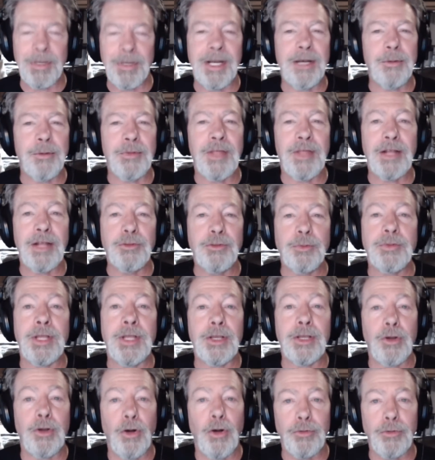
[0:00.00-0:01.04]
And anyway, that's what
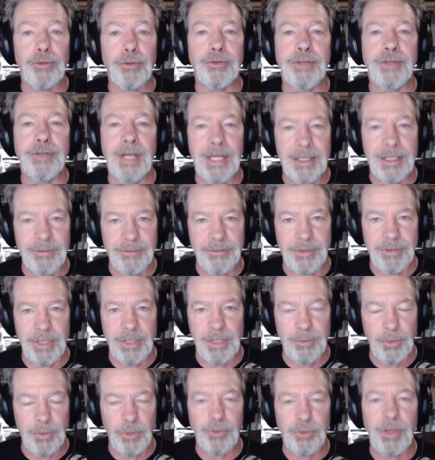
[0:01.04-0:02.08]
they call their dive
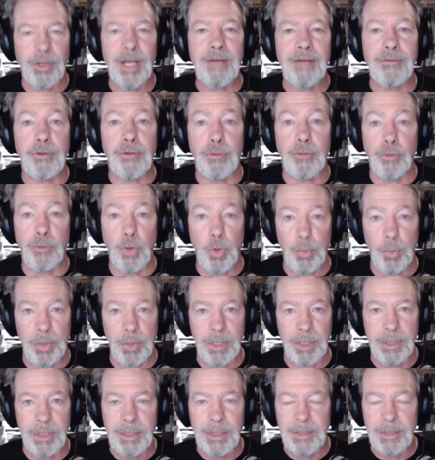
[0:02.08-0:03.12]
team, their dive group.
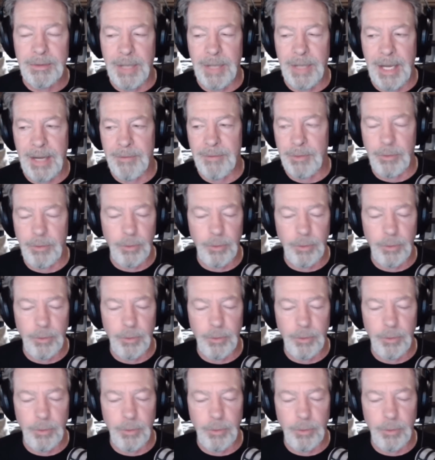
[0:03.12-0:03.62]
They have a